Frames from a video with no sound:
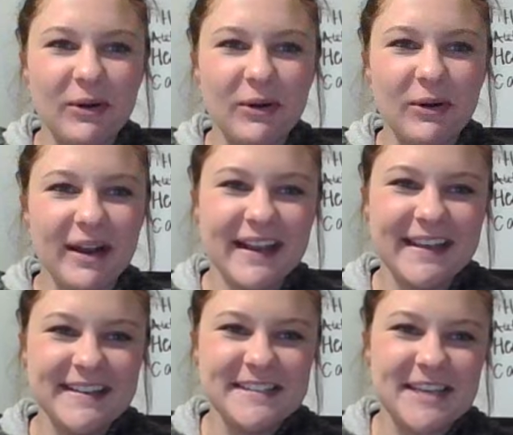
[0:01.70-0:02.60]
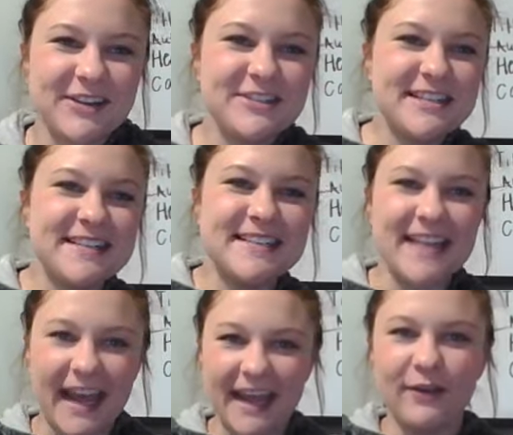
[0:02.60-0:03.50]
Good morning. So
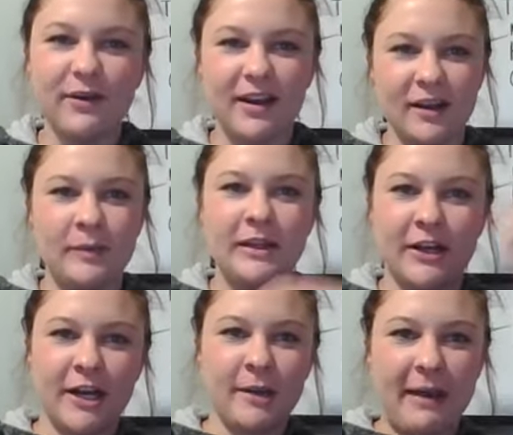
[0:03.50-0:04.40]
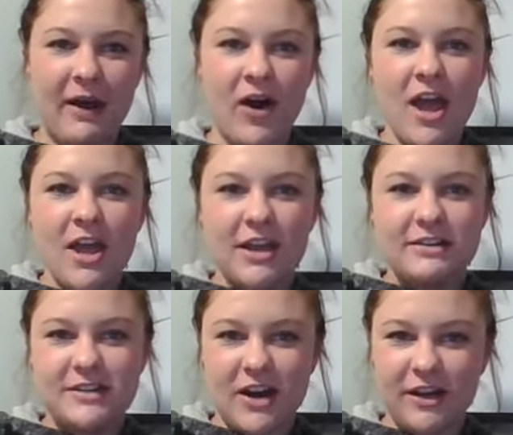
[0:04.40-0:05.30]
today we're going to be learning about
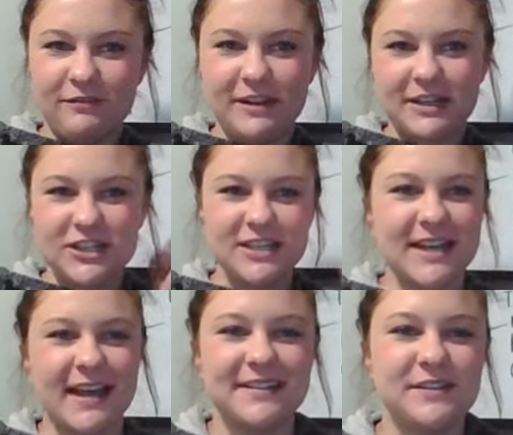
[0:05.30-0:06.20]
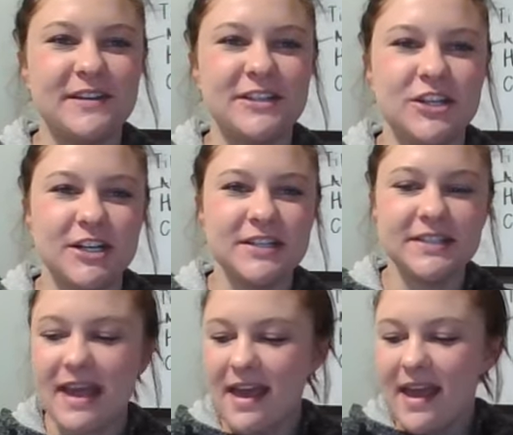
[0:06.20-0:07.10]
nonfiction text
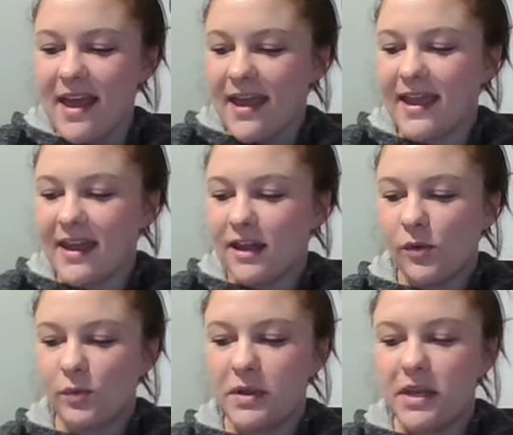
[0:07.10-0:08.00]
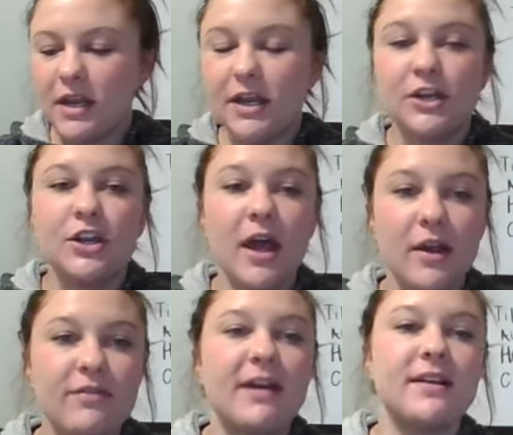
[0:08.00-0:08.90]
features. And we
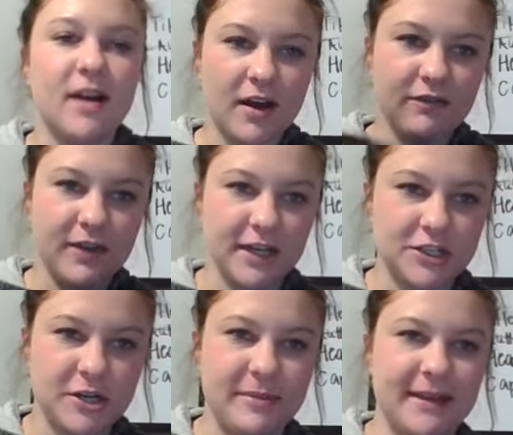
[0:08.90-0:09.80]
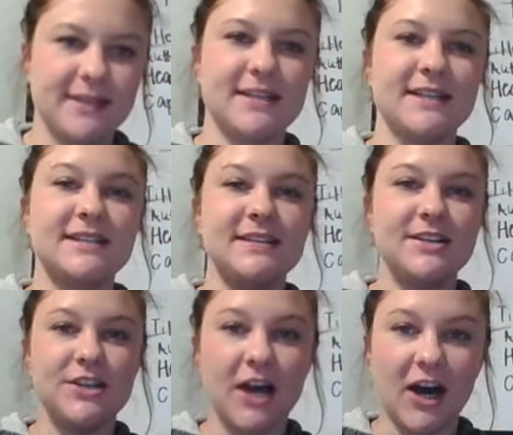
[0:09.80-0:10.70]
know that nonfiction means it's
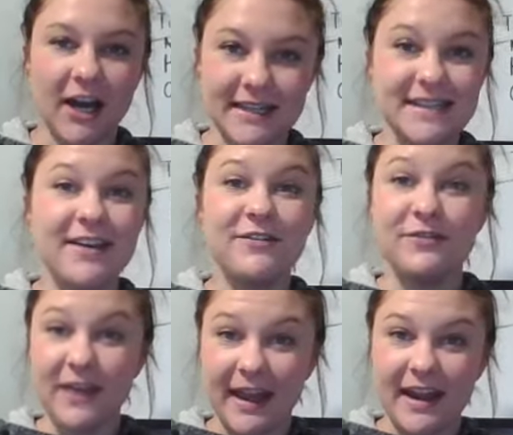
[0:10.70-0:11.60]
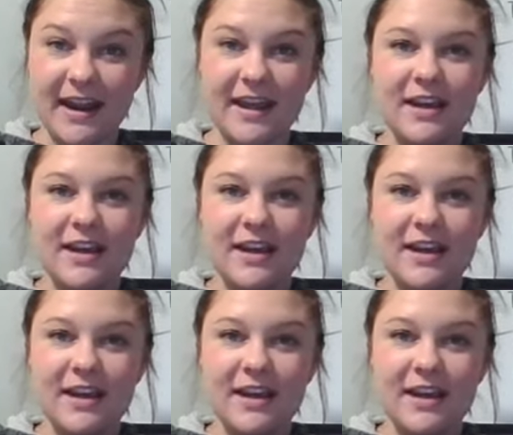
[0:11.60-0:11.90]
not fake.